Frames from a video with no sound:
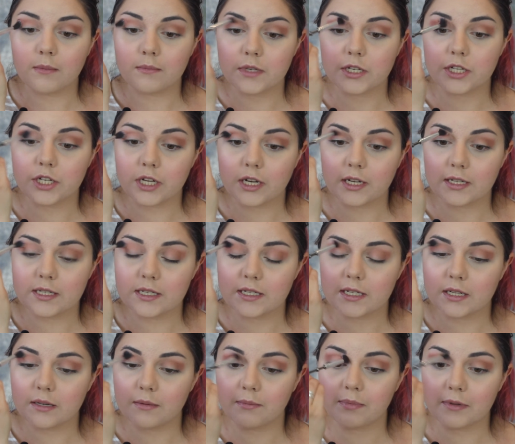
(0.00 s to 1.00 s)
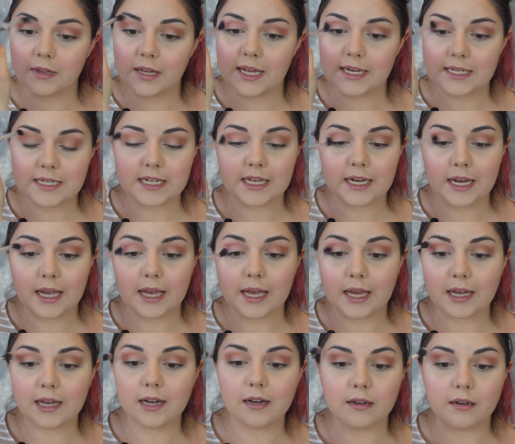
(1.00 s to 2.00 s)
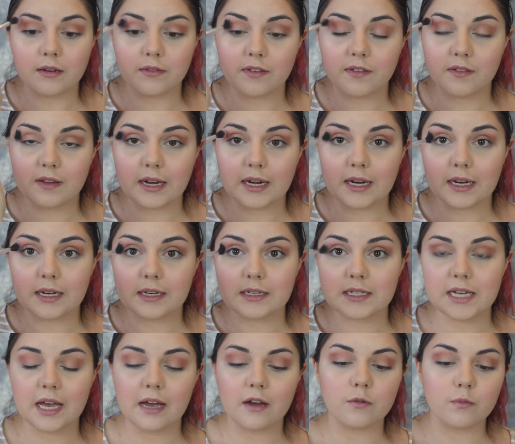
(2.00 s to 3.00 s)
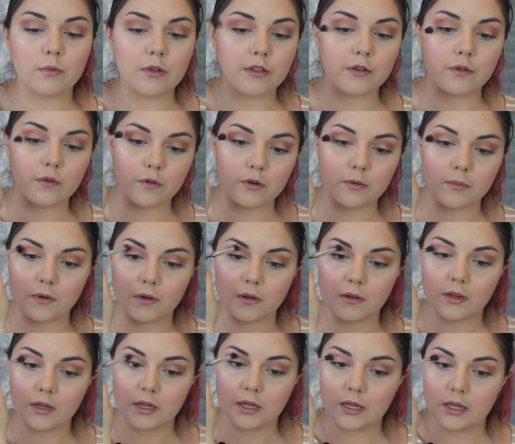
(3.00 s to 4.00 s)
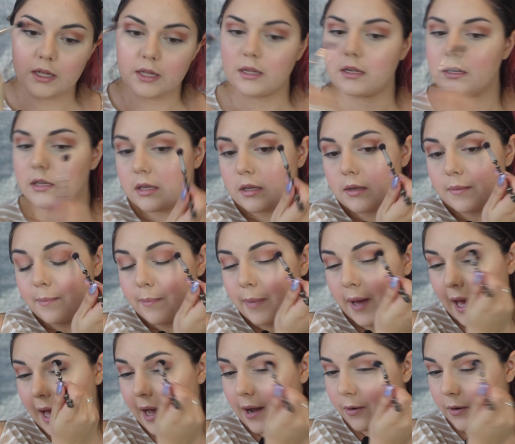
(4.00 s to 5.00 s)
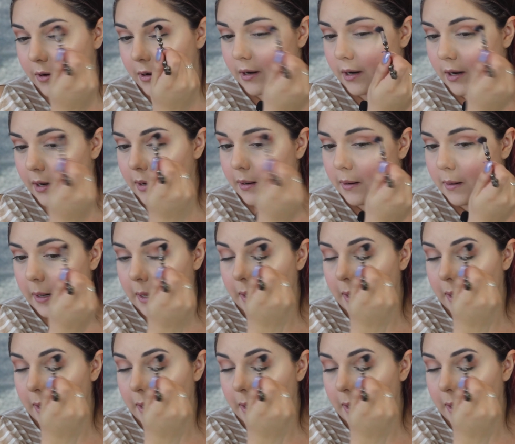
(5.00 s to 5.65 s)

just blending it and kind of setting it down with a normal powder